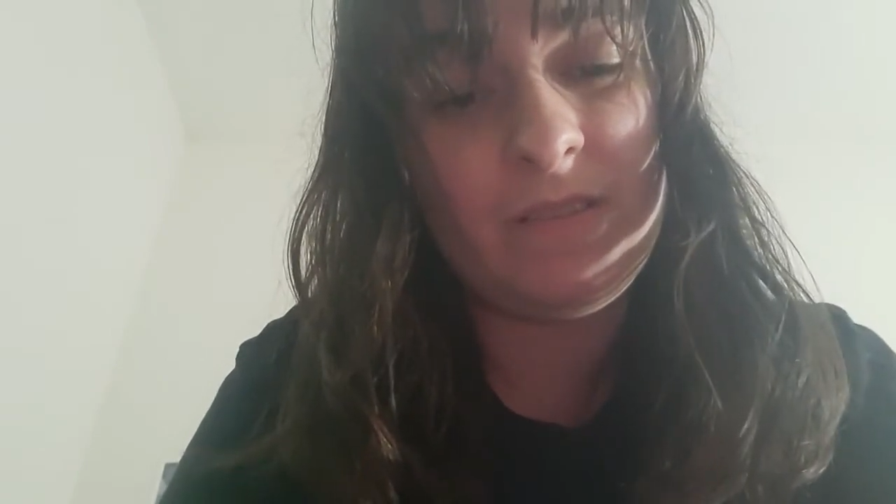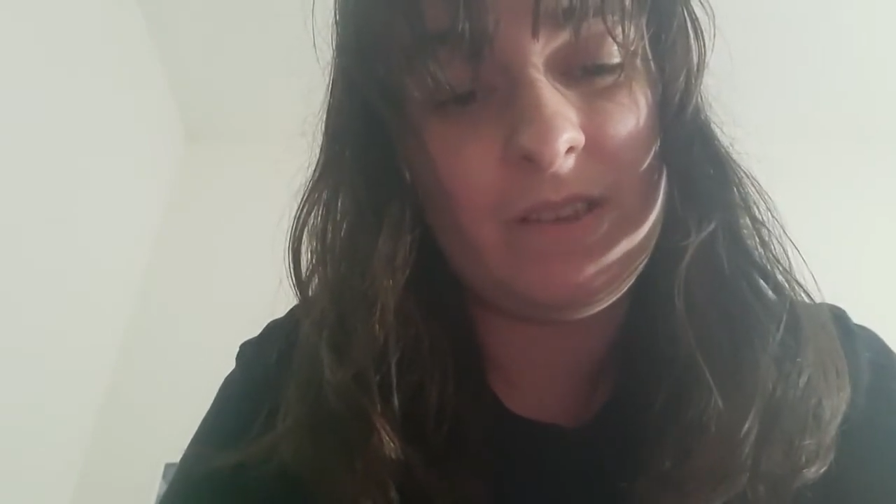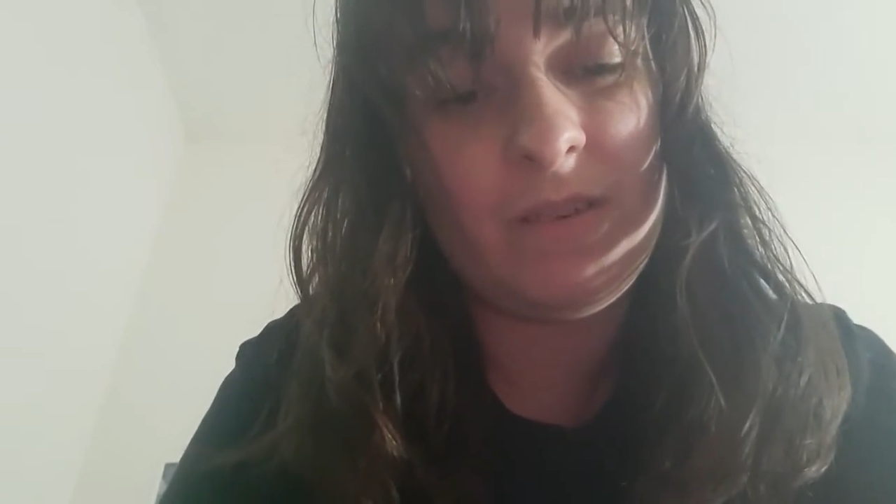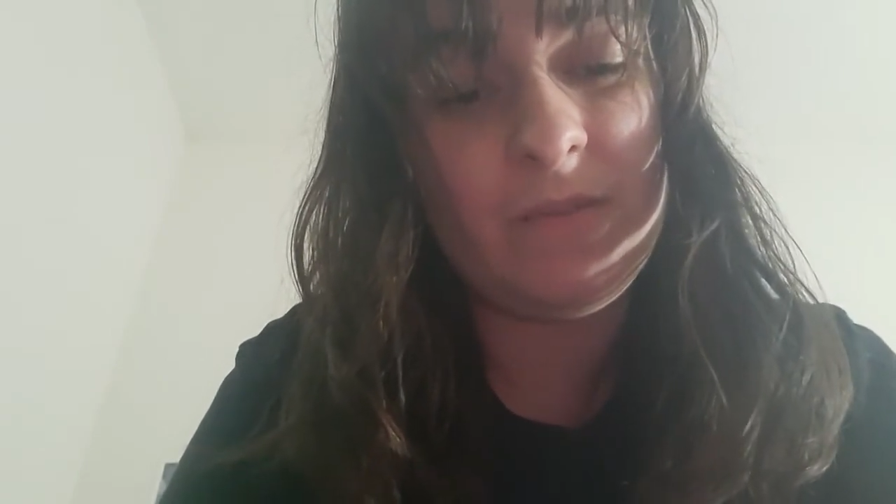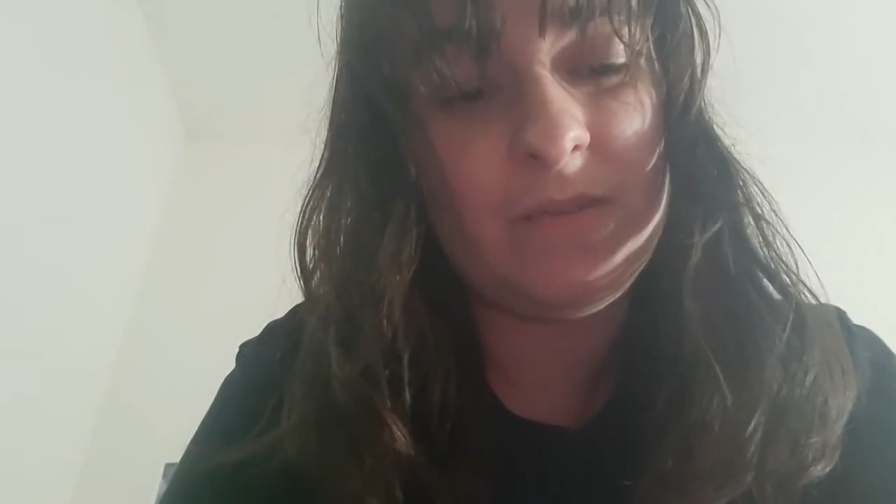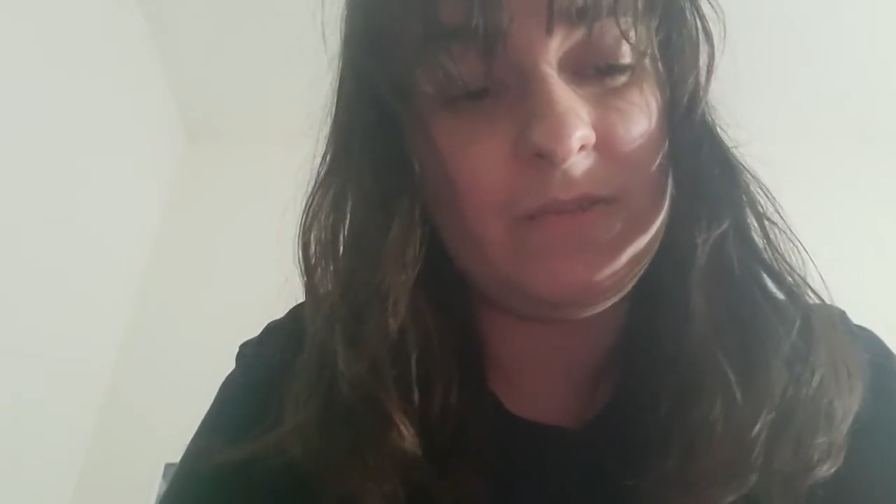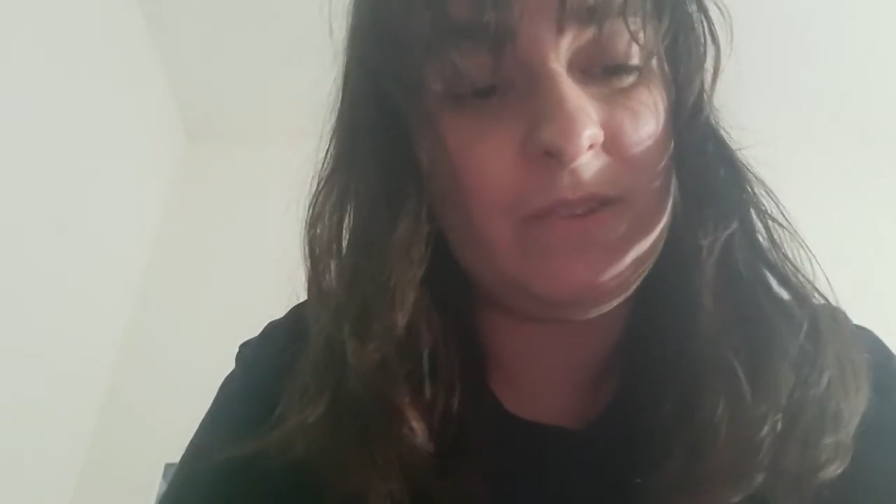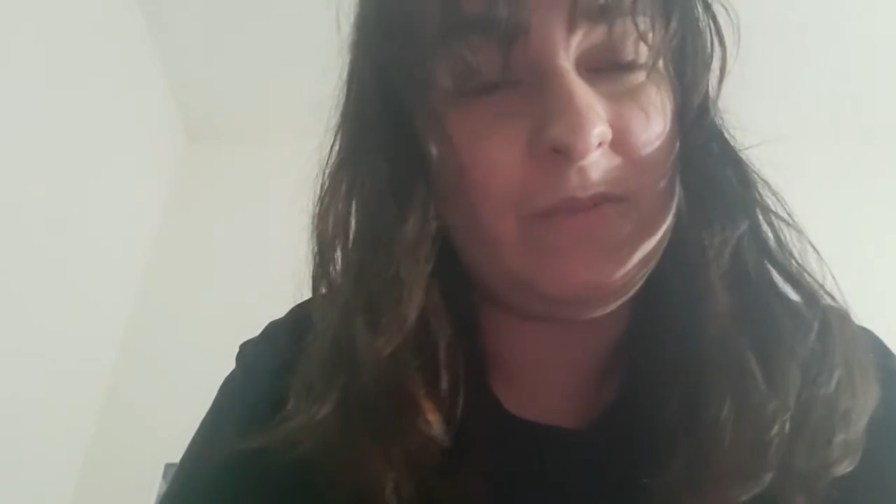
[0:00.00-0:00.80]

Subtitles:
how it's really